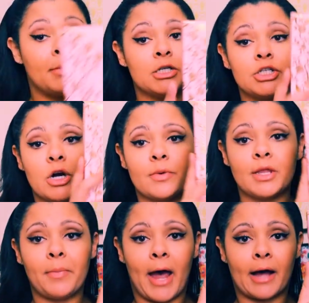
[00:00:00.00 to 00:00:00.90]
I'm going to start with
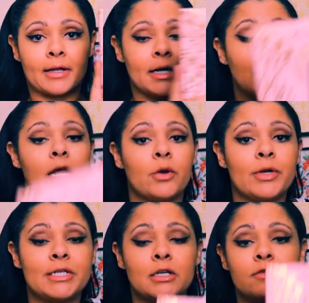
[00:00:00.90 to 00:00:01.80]
the palette. It
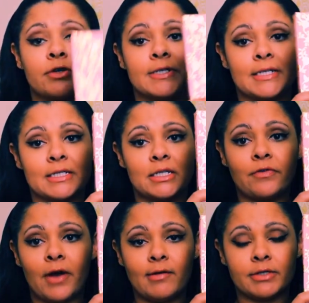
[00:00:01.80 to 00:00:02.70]
retails for
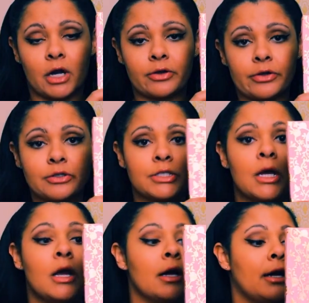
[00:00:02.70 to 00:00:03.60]
$65.
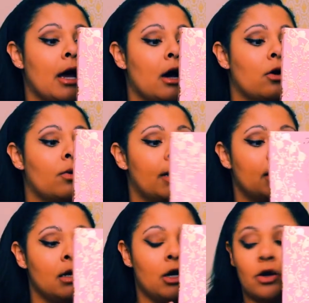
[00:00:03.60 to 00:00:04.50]
Now
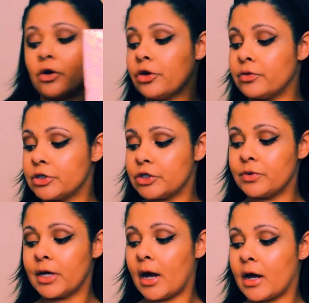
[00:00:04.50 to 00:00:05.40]
in here you do
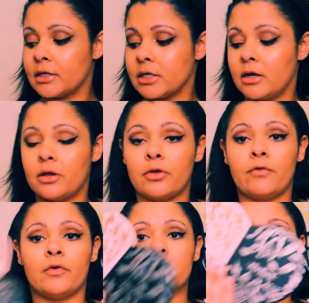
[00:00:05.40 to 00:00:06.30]
get the
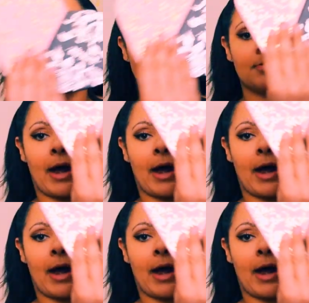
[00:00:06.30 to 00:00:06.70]
full-size